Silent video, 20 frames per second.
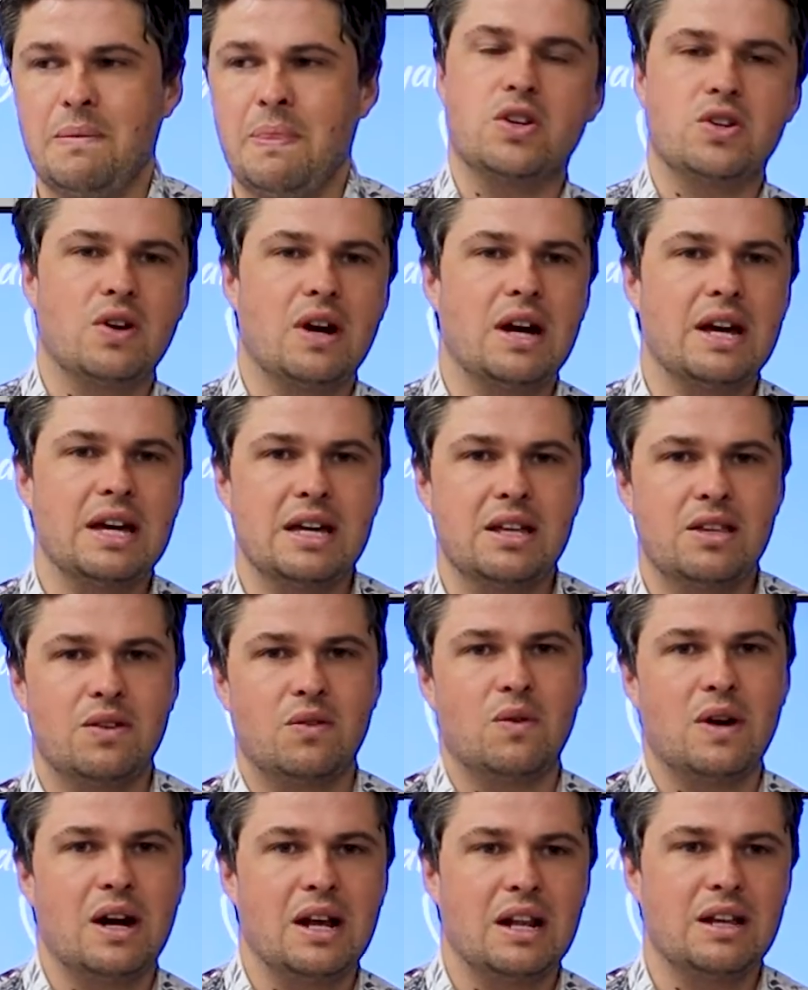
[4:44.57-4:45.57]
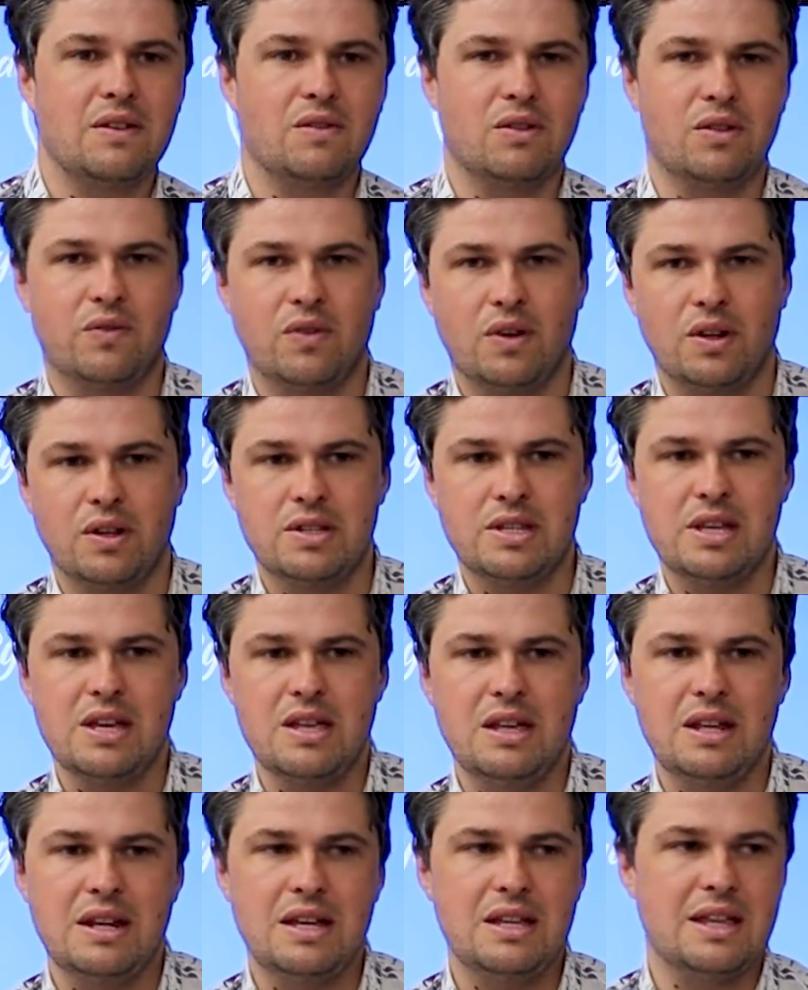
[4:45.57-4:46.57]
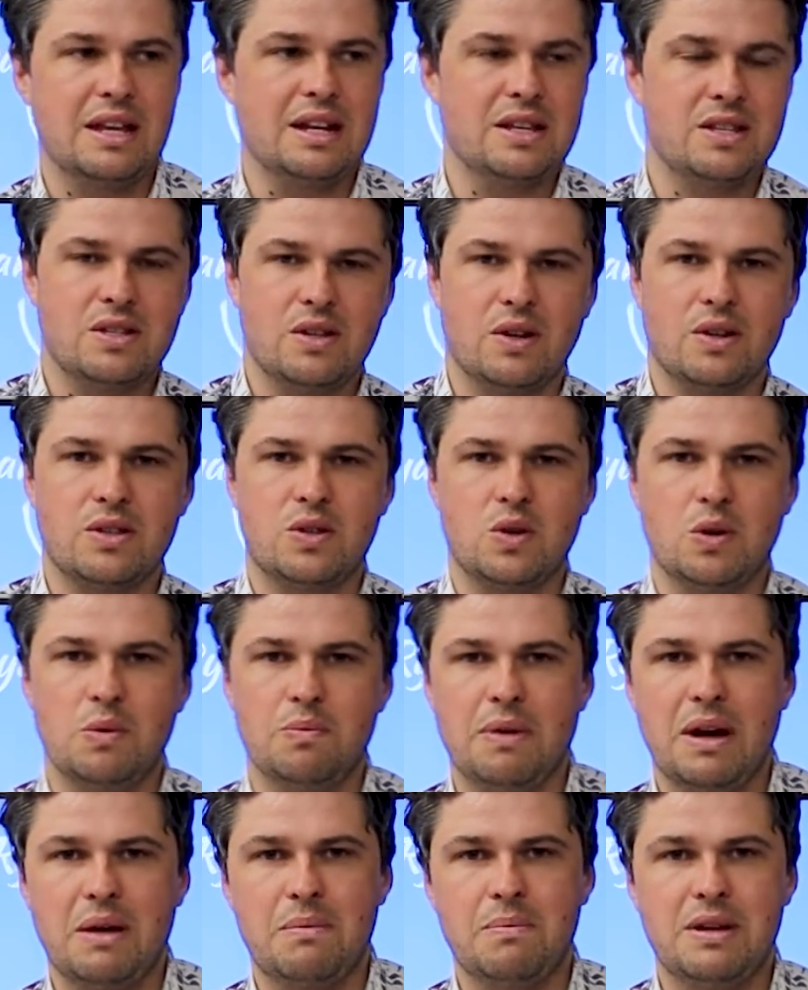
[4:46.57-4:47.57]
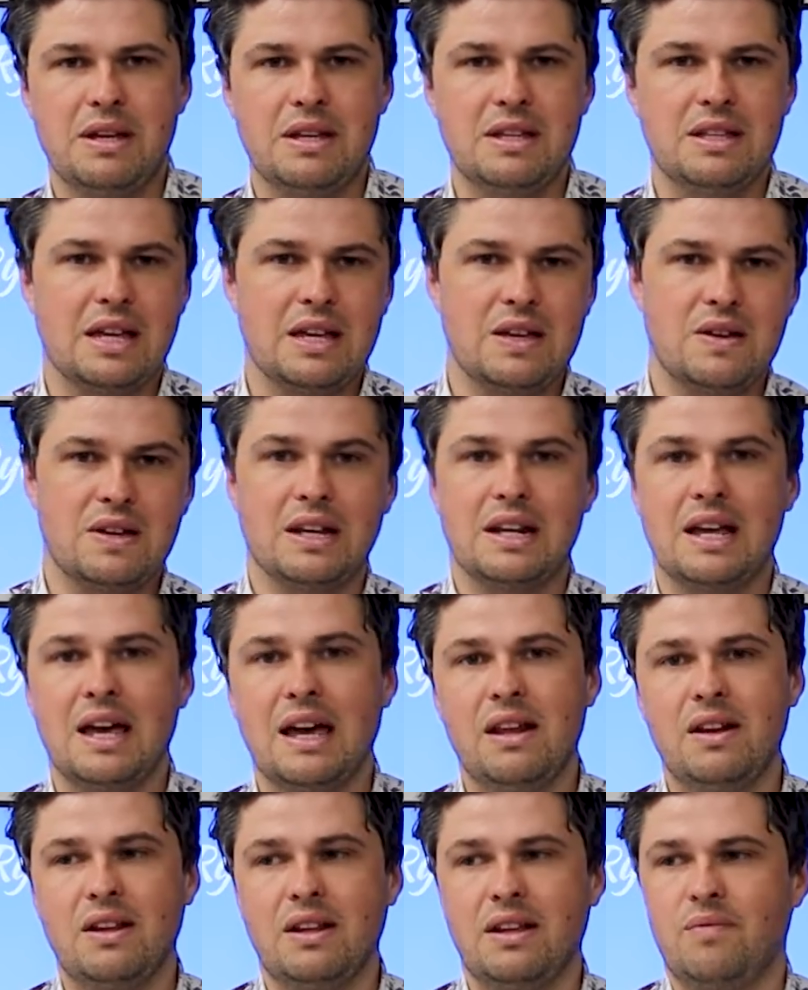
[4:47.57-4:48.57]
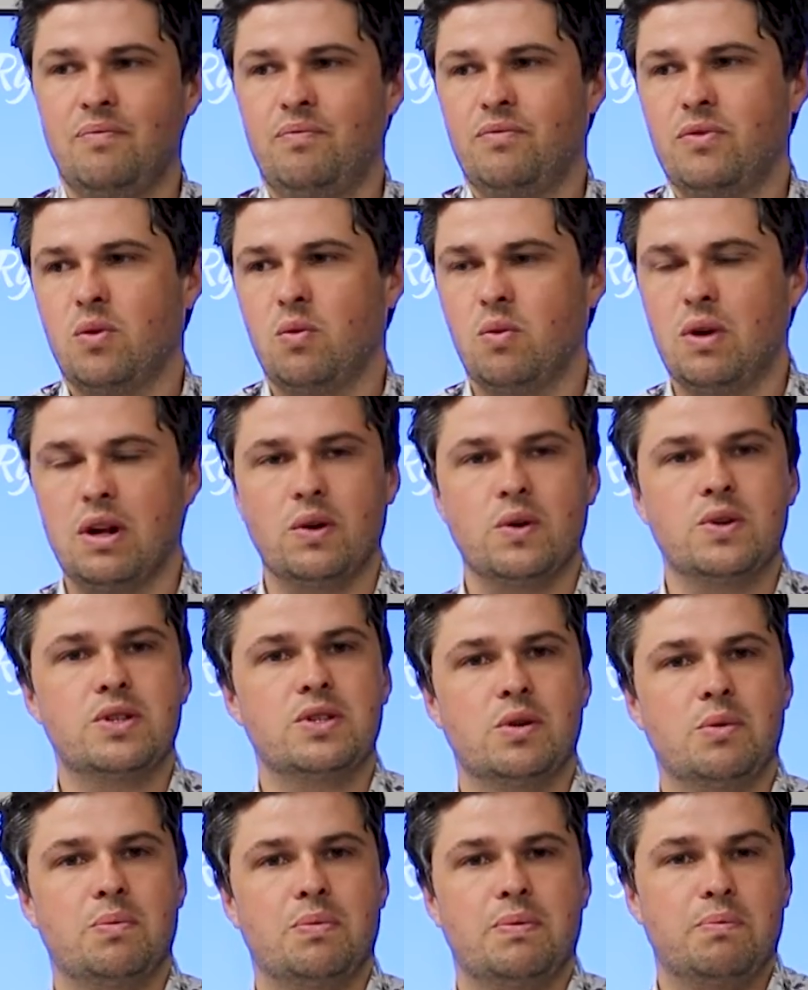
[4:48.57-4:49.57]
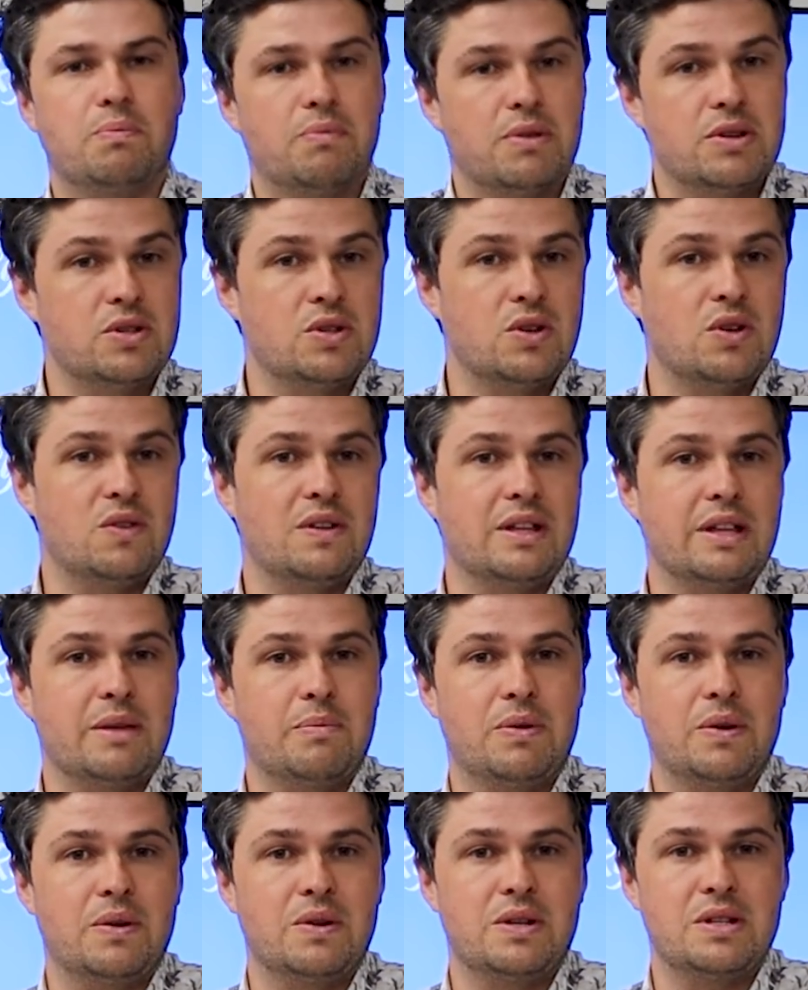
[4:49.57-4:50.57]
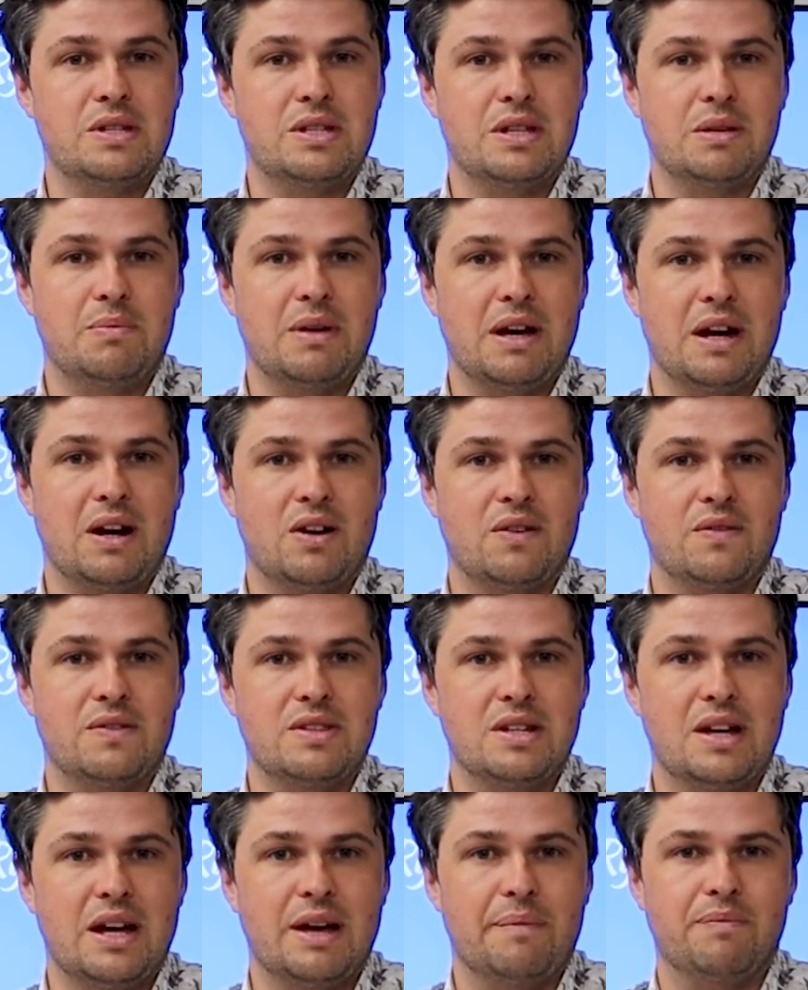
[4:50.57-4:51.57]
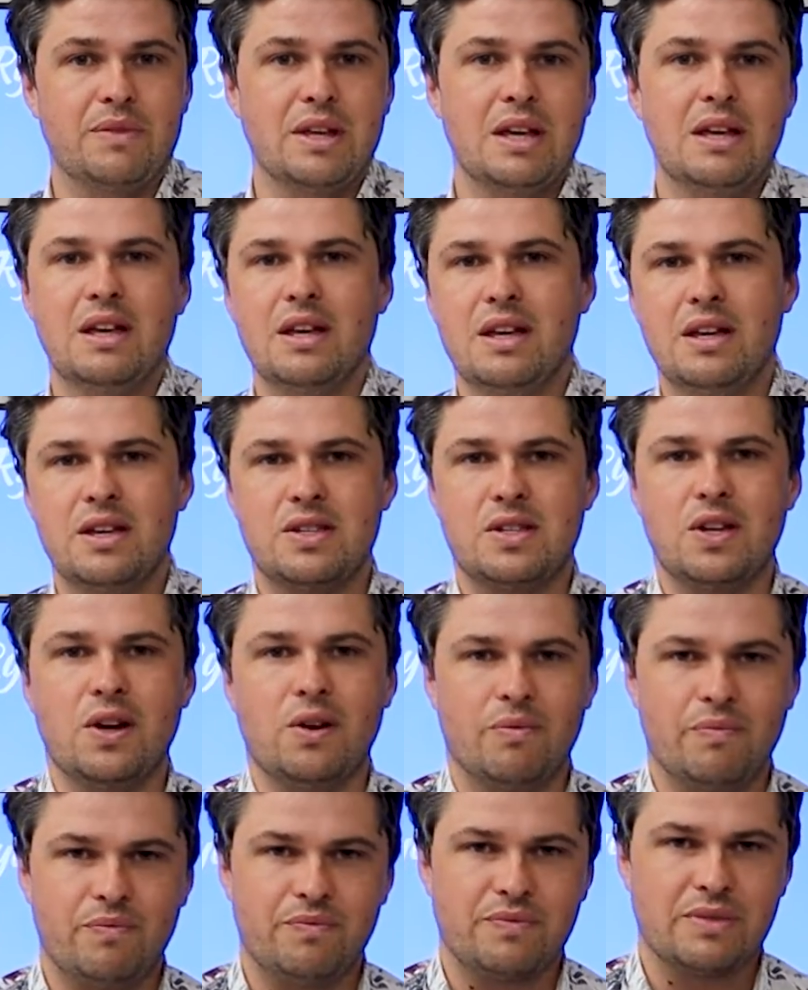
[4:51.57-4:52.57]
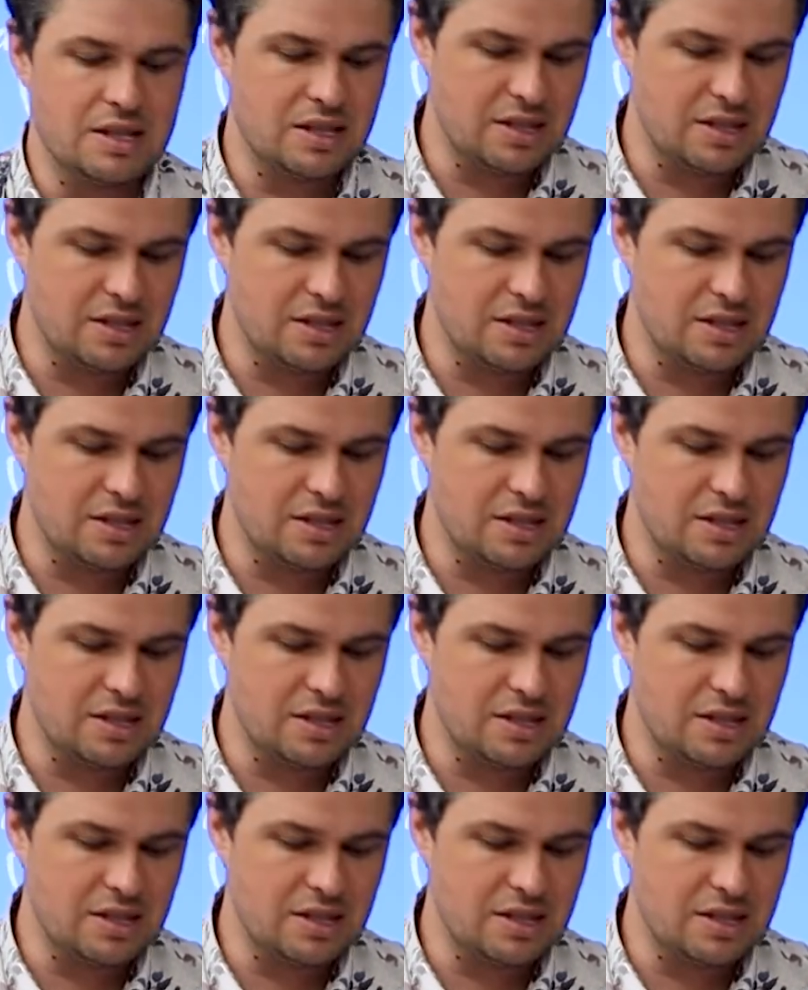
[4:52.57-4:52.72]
You try and get in the right level of volatility, that it's not too bumpy, that you can handle it, while also preserving the purchasing power over time. So in